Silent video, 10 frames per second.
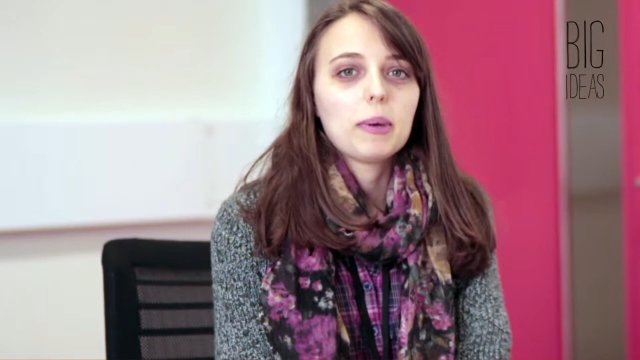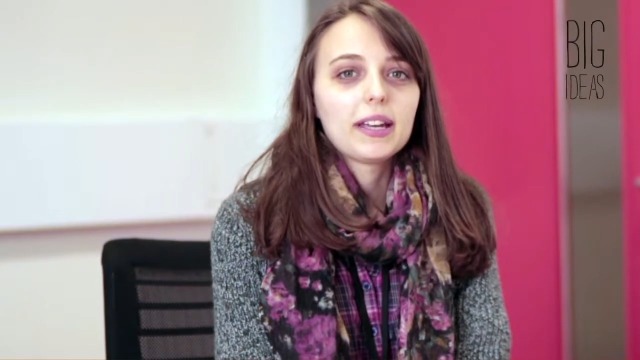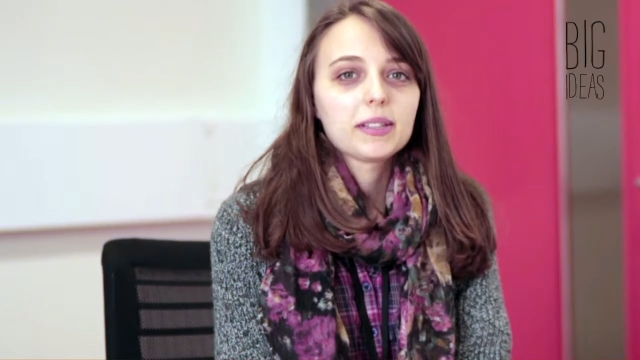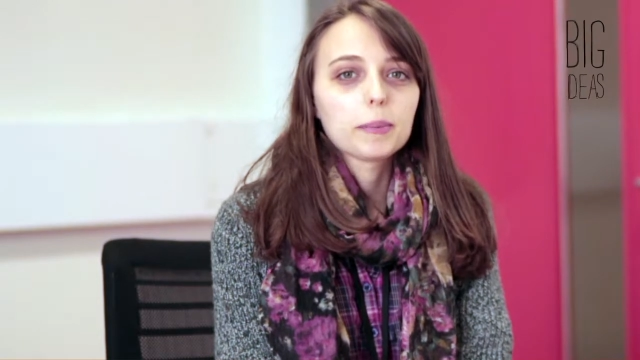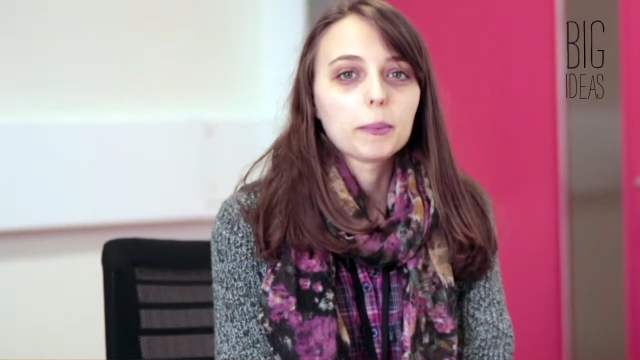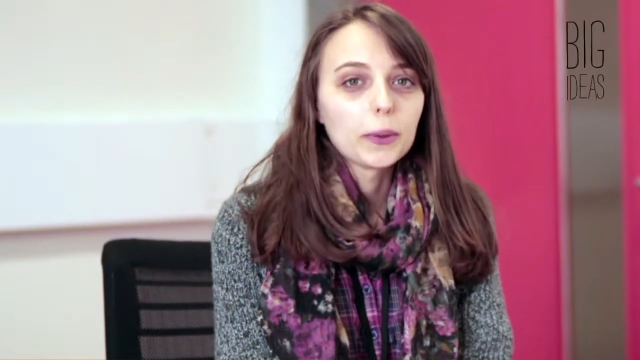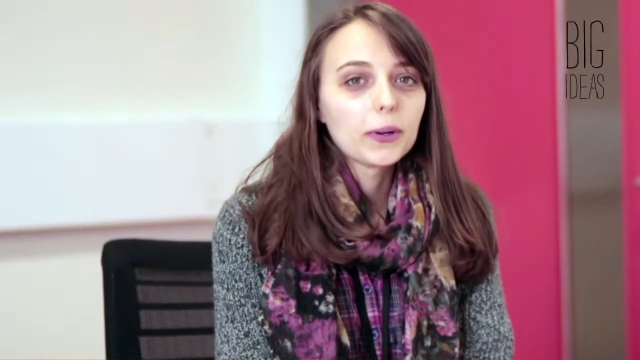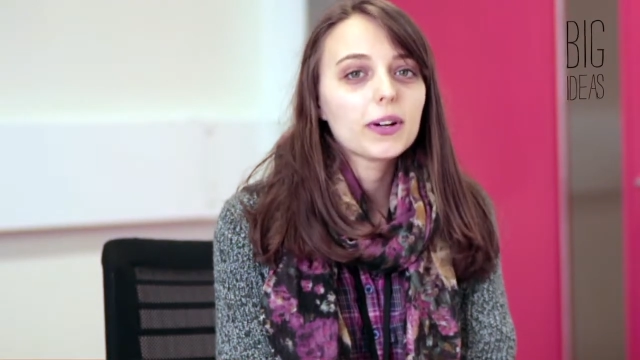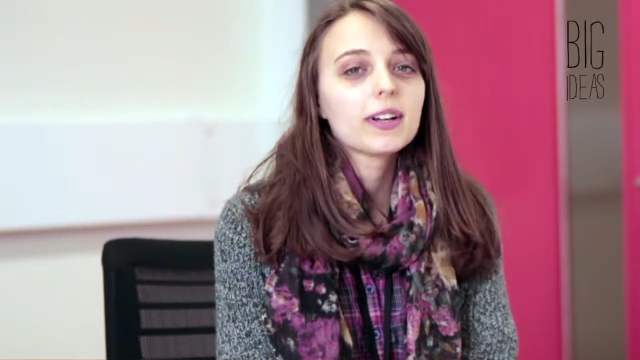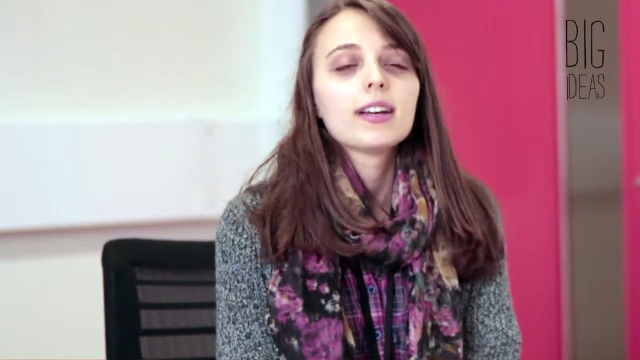Peer
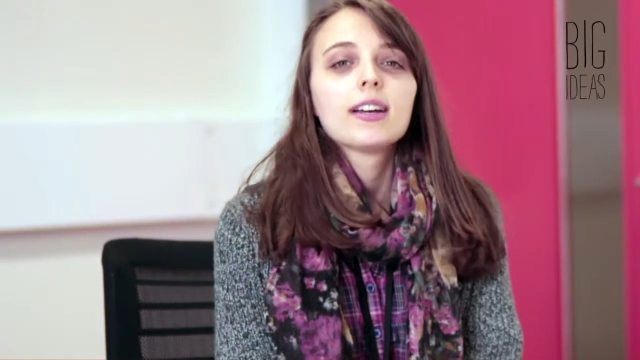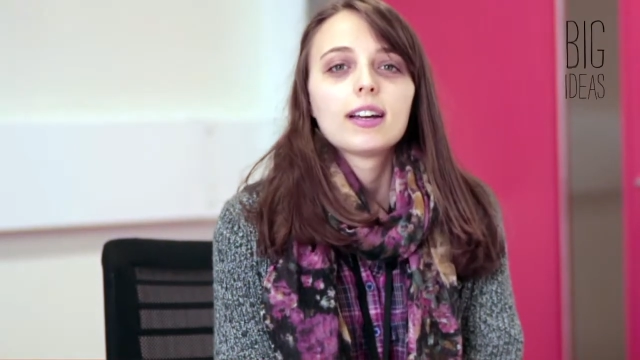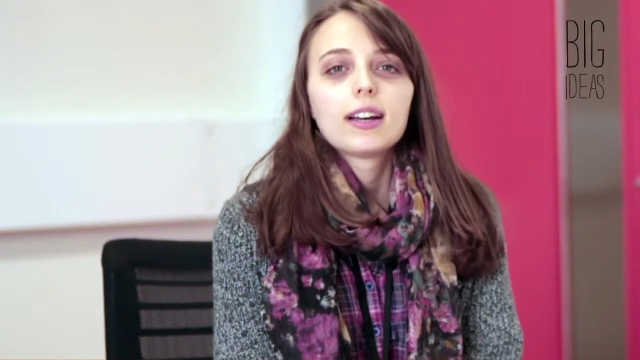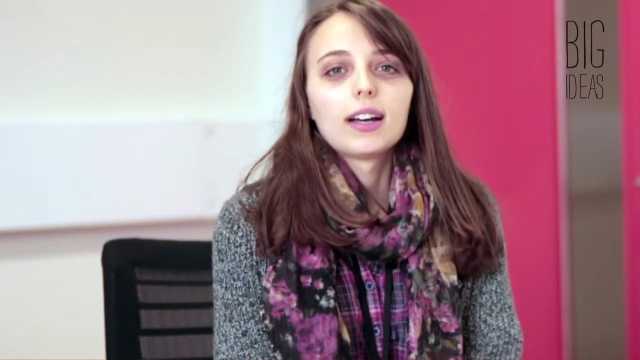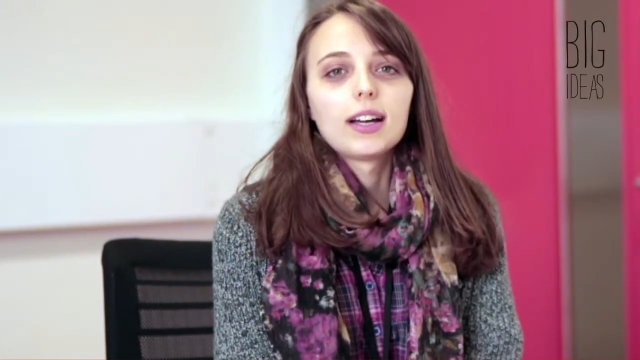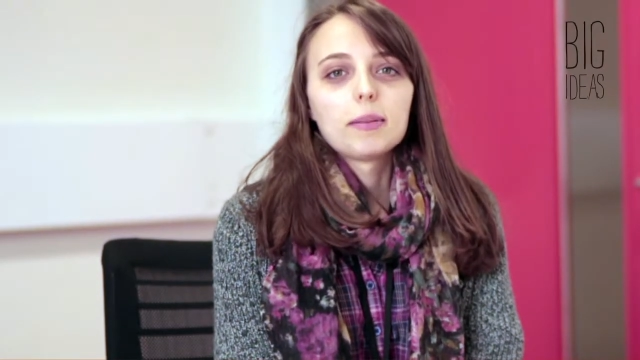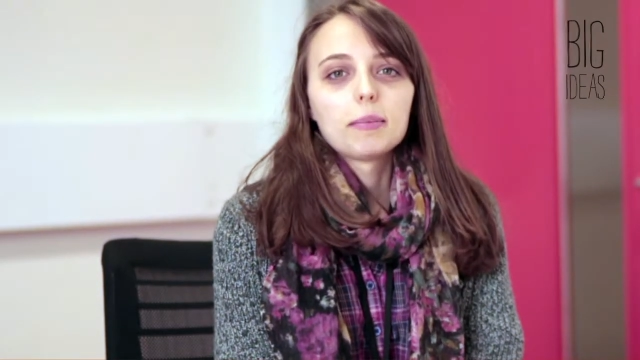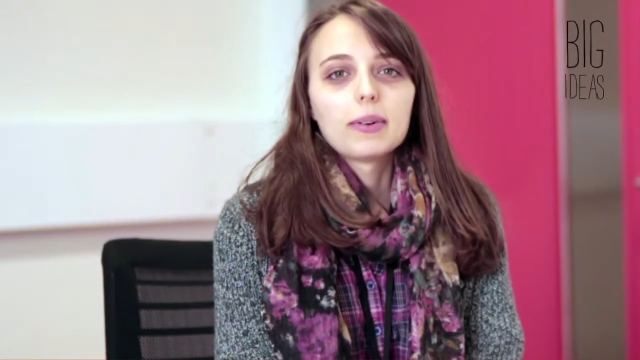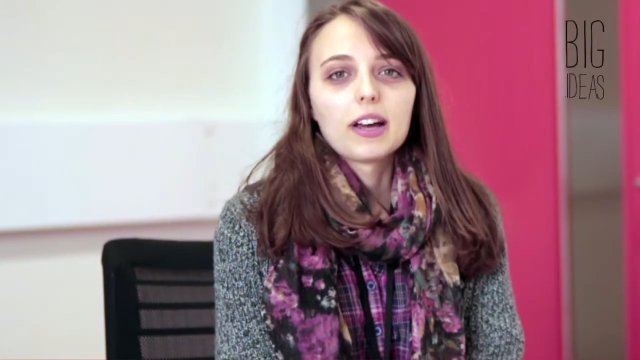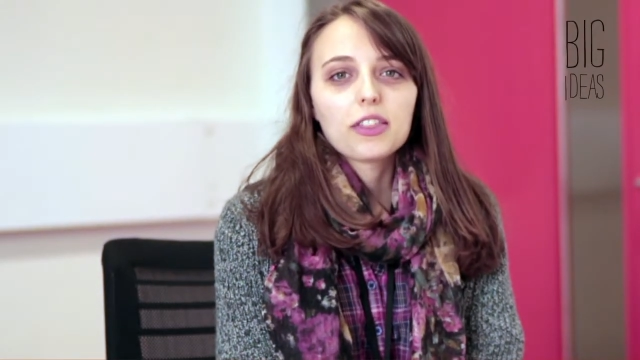Support.
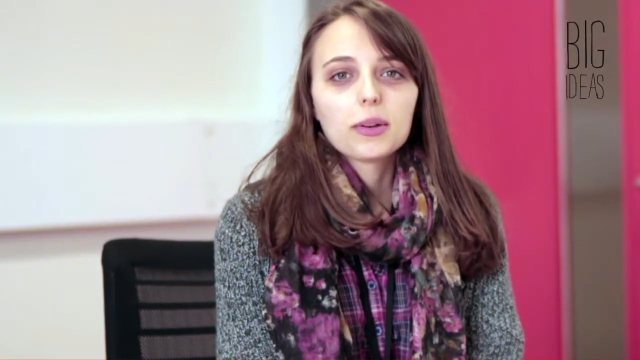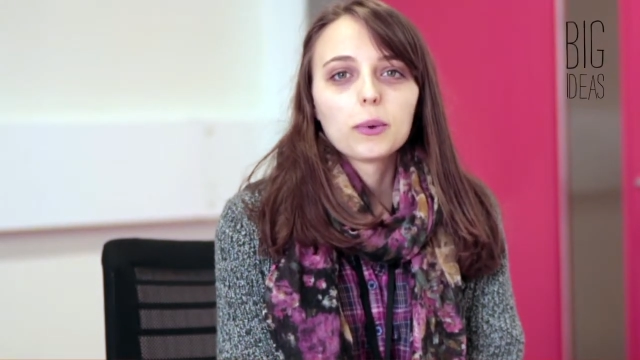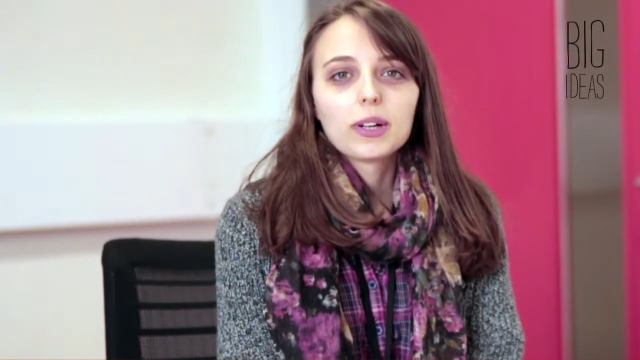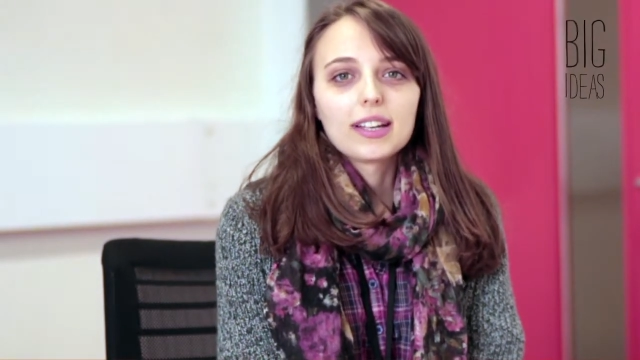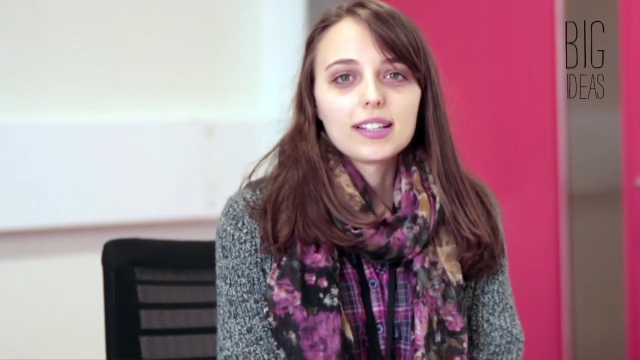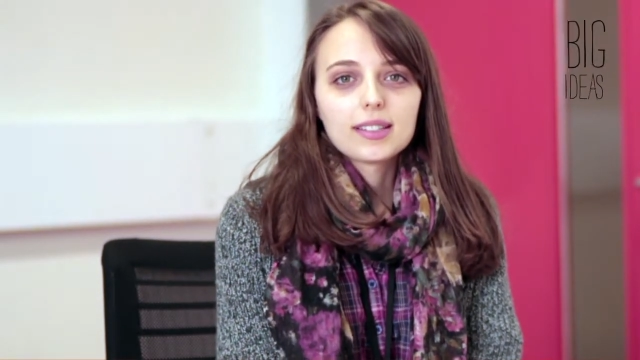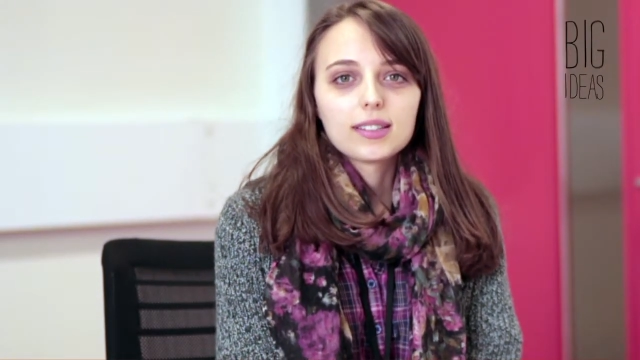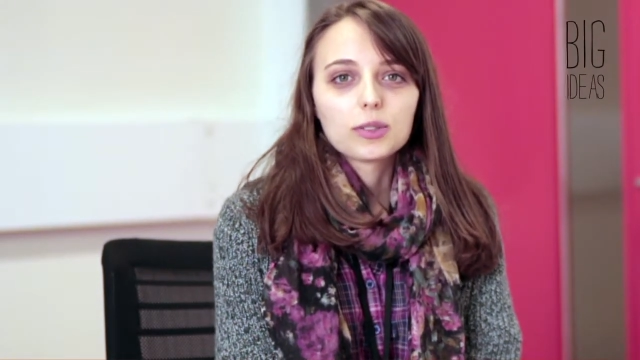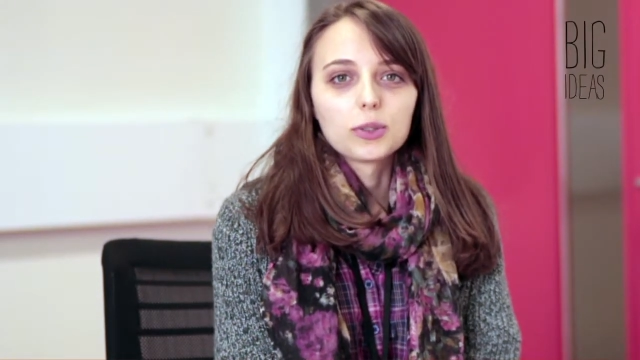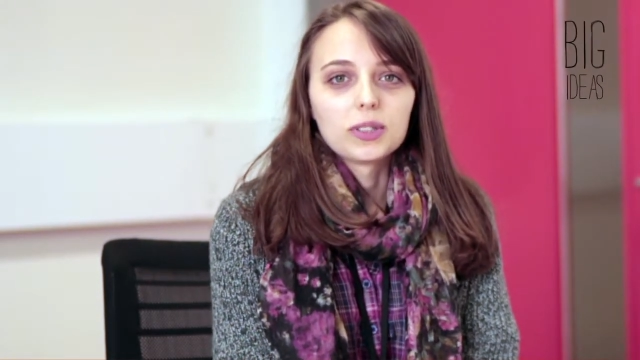I think what it
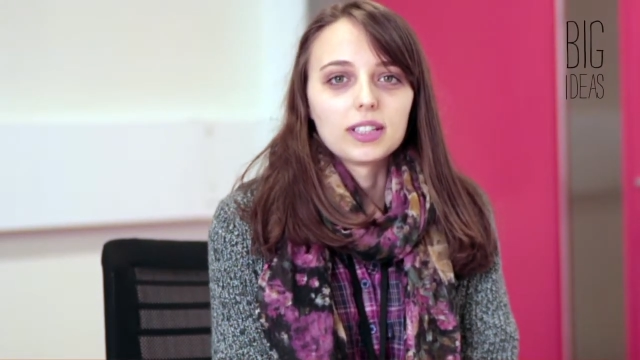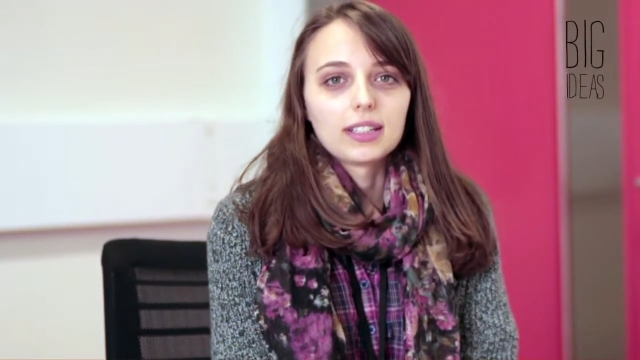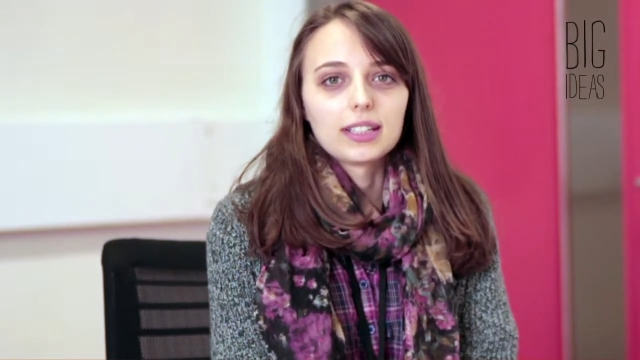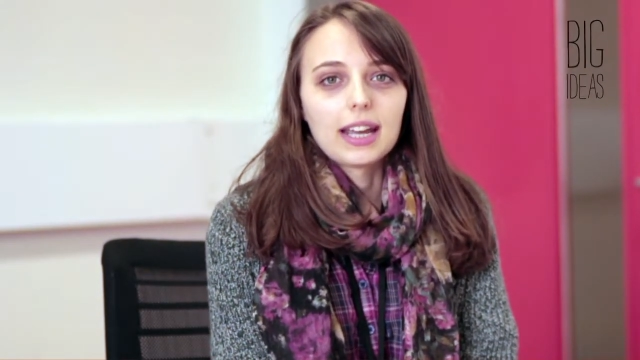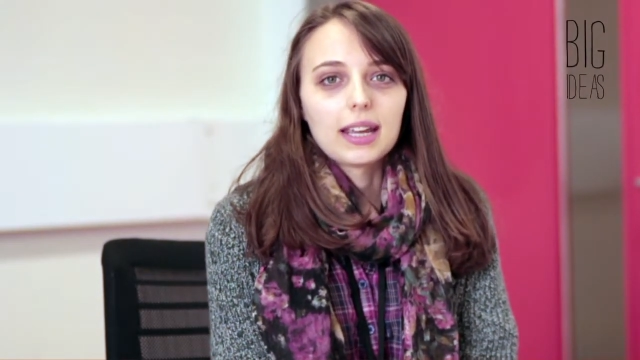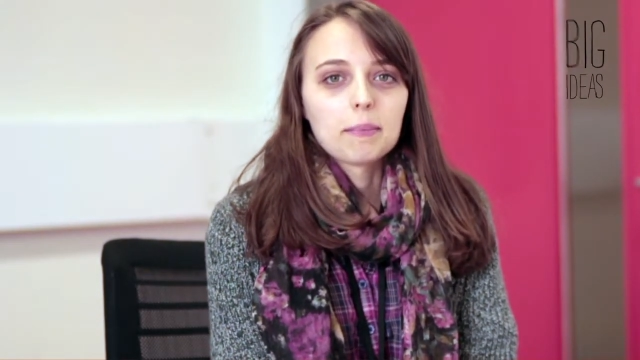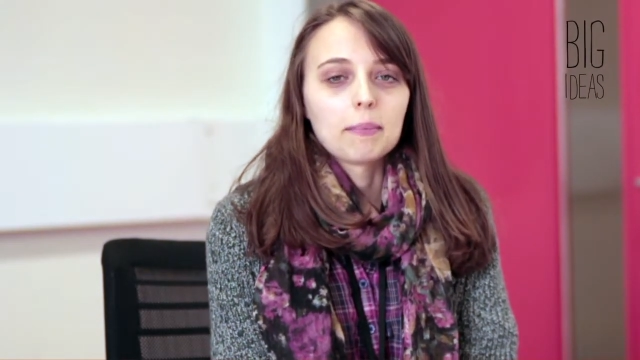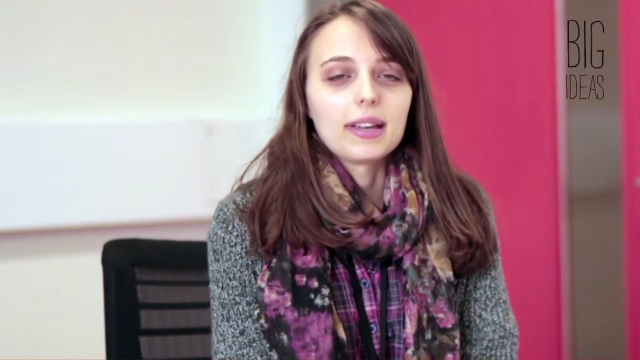is all in the name.